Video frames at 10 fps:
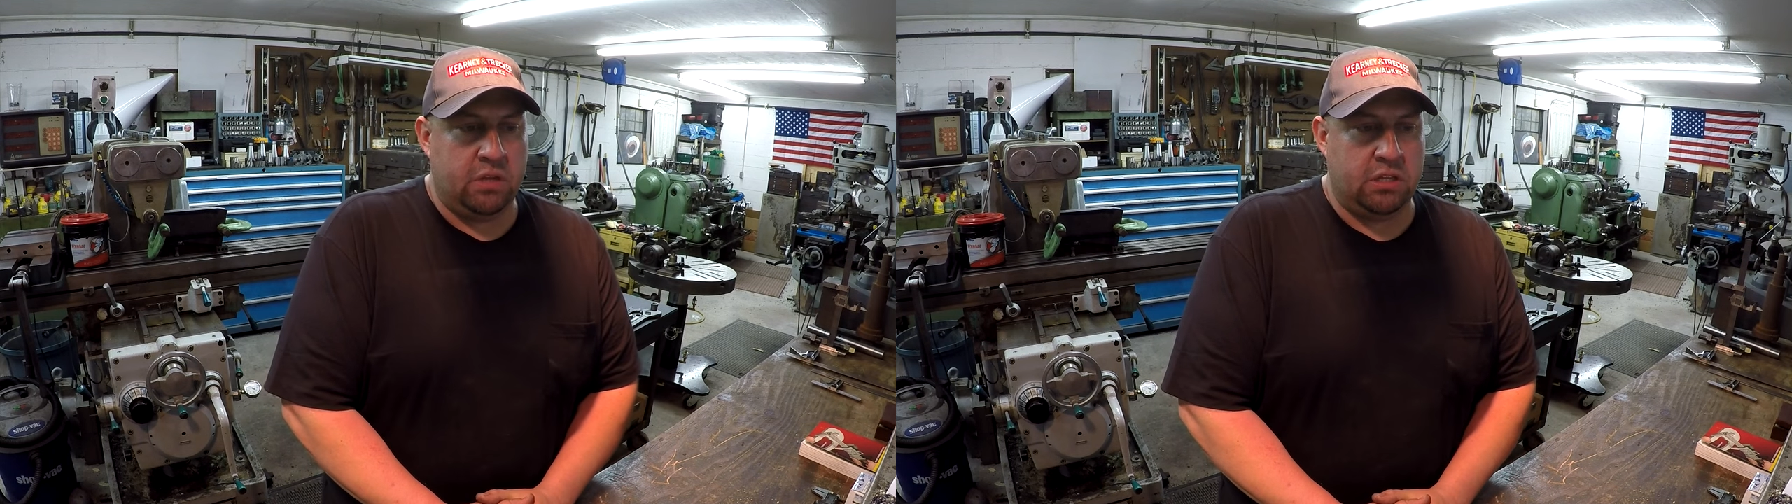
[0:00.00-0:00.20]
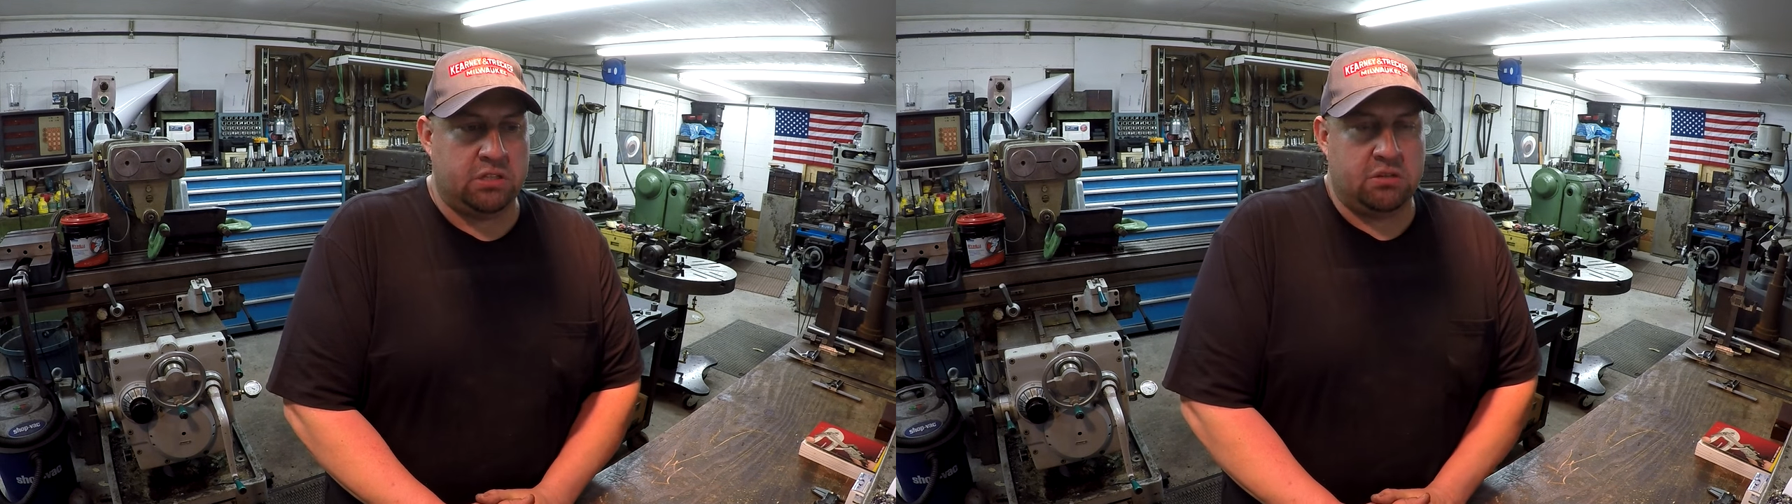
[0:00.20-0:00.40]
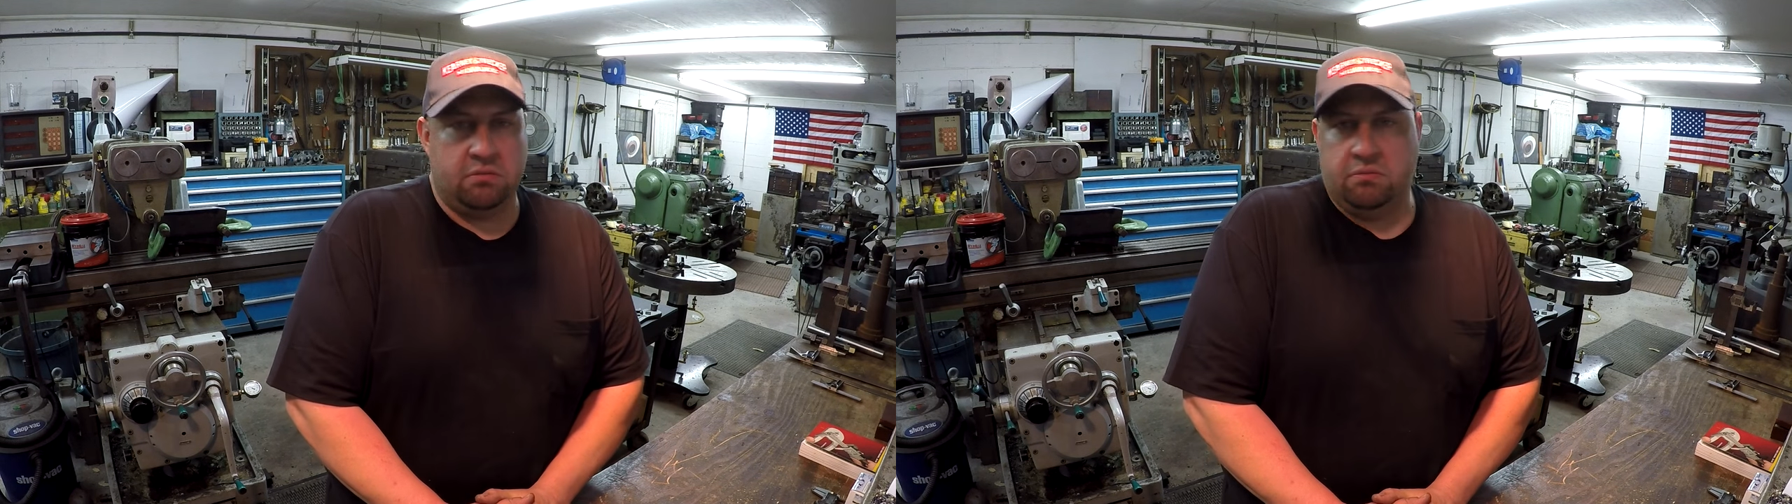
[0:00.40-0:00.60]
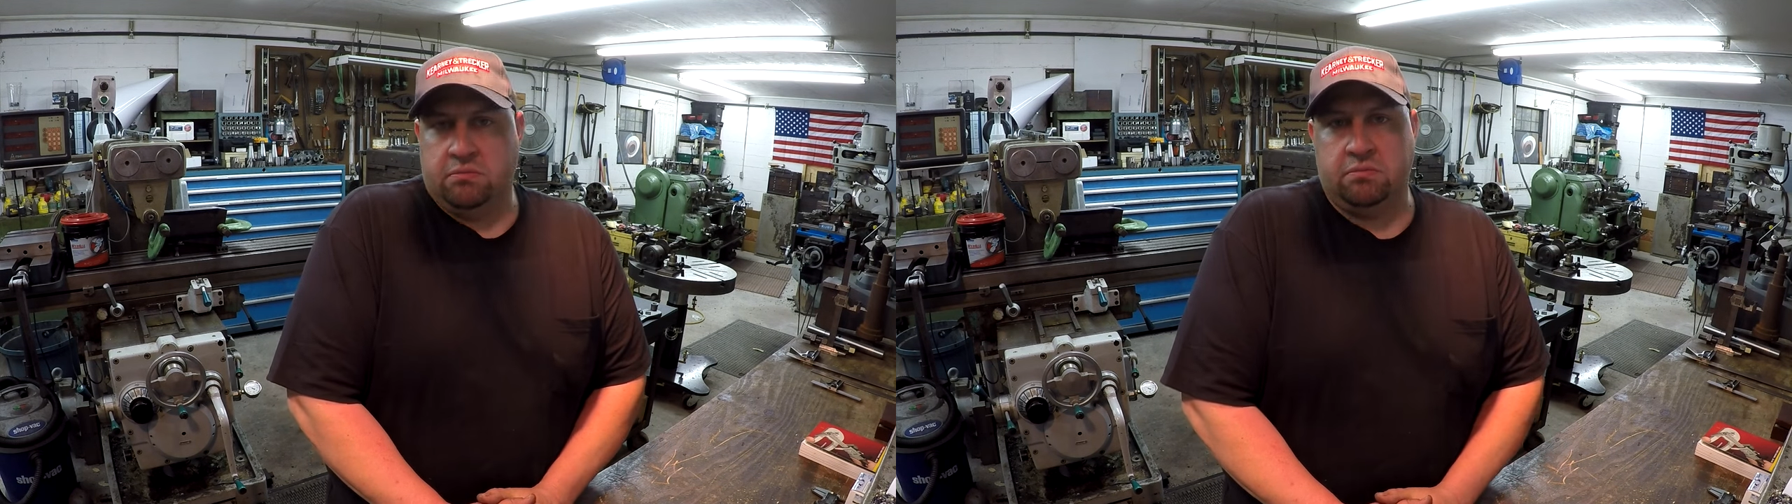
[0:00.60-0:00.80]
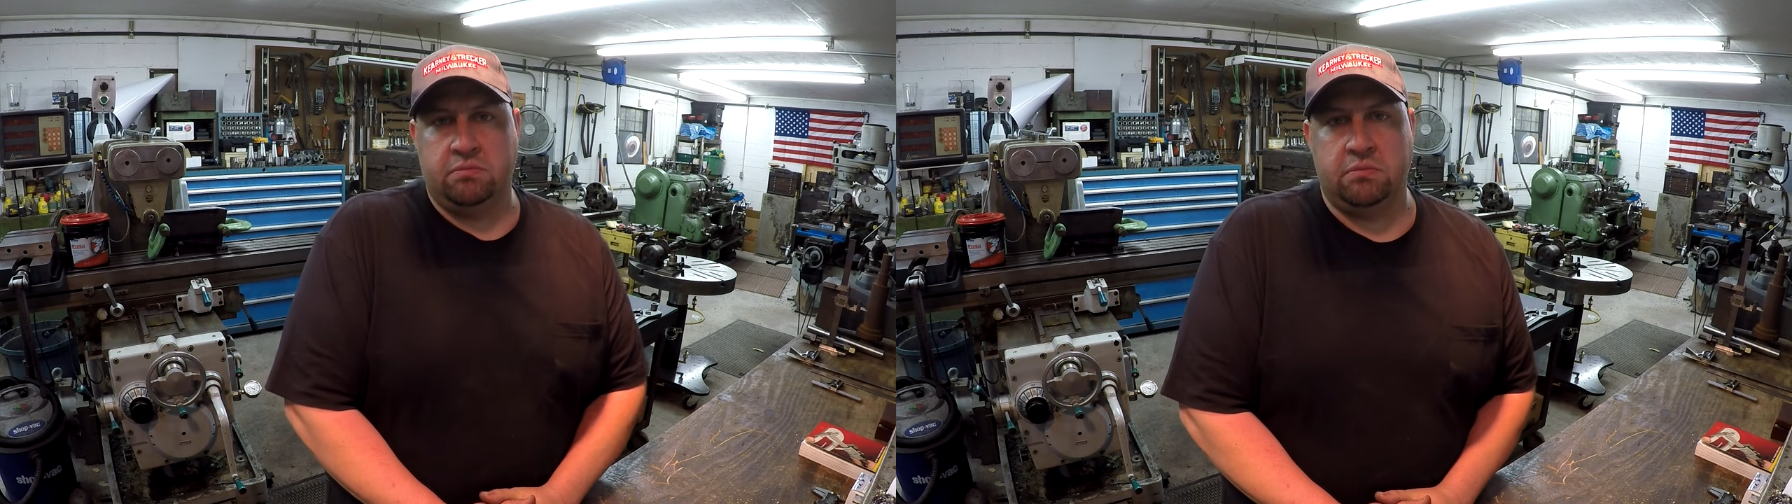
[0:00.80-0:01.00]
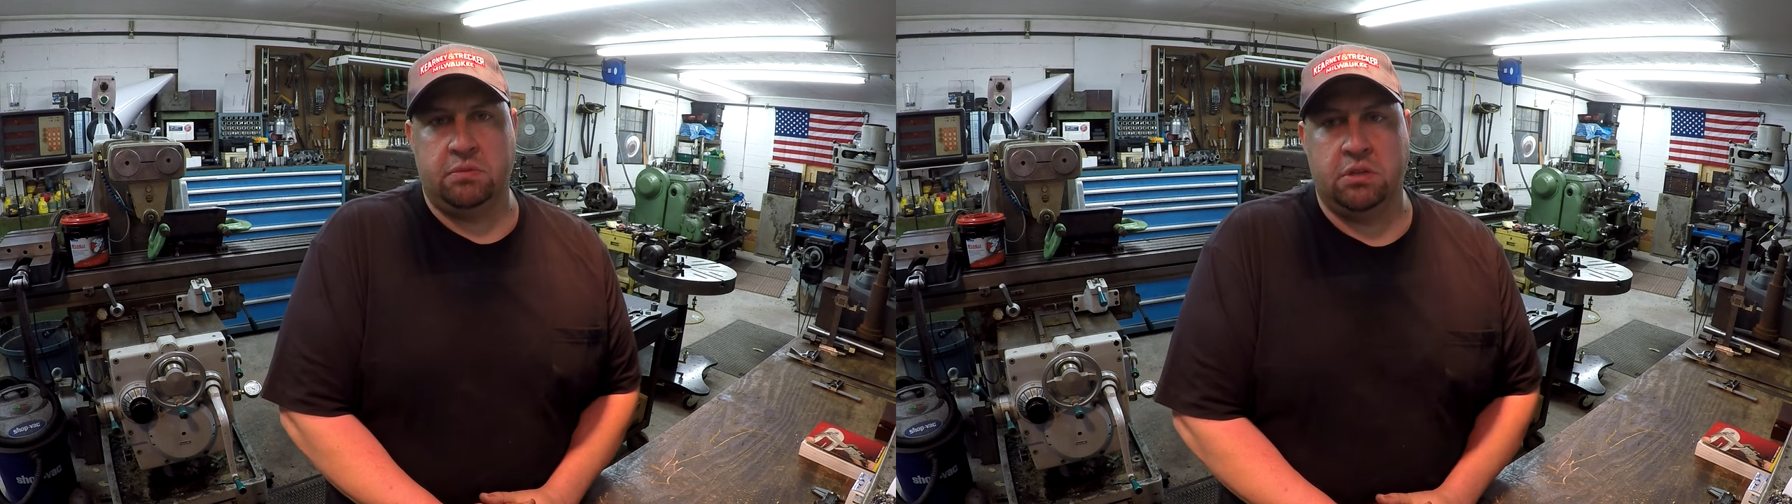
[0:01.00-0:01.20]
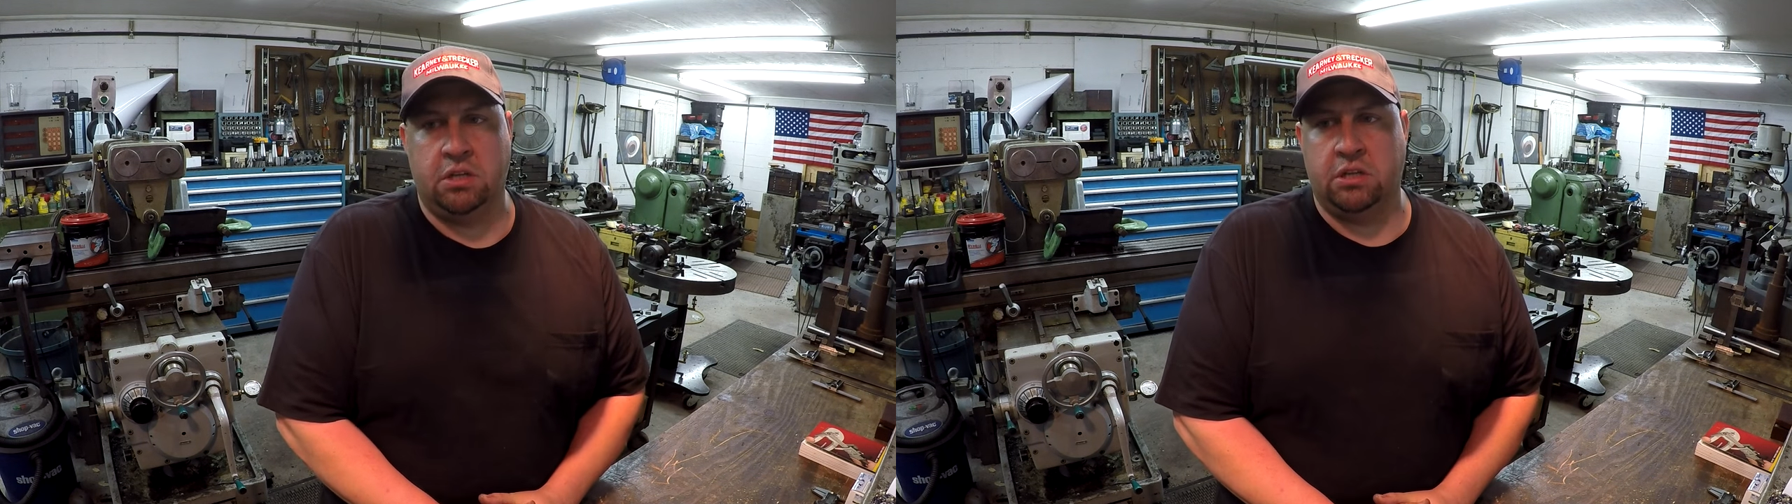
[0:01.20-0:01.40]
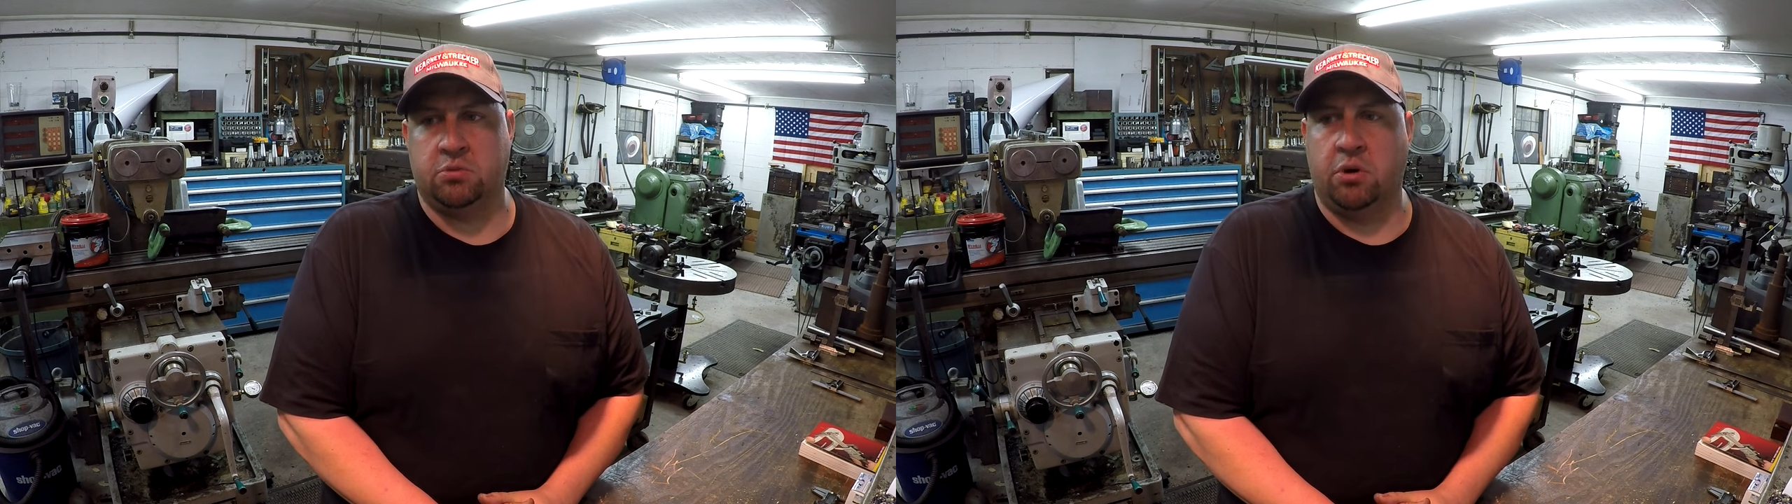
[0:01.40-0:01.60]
it is